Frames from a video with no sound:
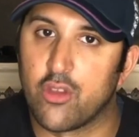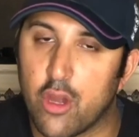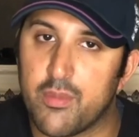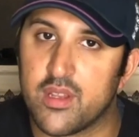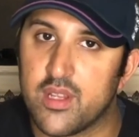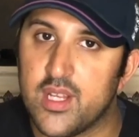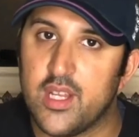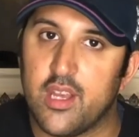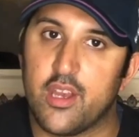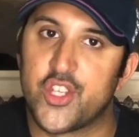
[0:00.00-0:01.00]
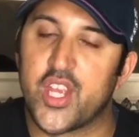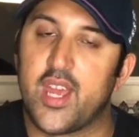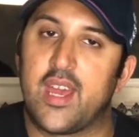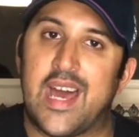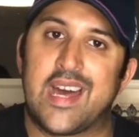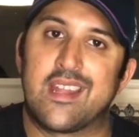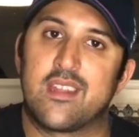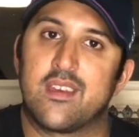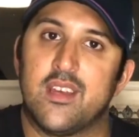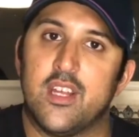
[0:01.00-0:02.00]
comment, share,
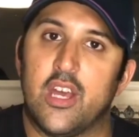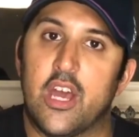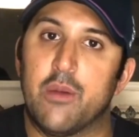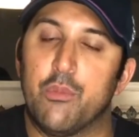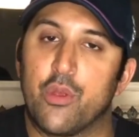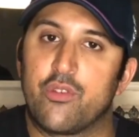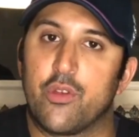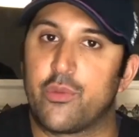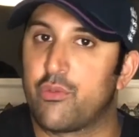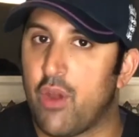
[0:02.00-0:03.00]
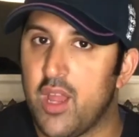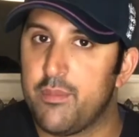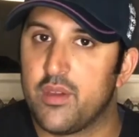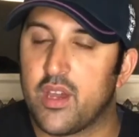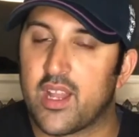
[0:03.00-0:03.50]
and most of all subscribe,